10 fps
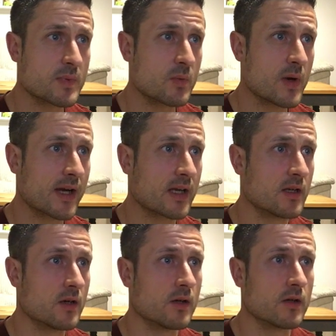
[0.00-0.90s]
whacking
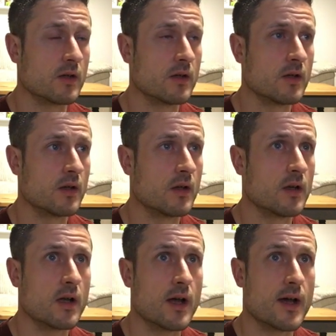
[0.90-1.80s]
on
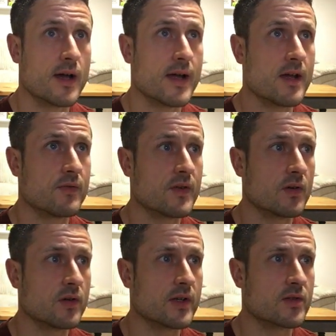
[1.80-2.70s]
air
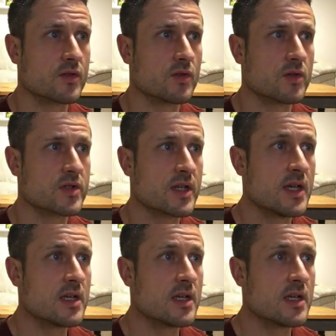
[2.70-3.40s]
filter and exhaust.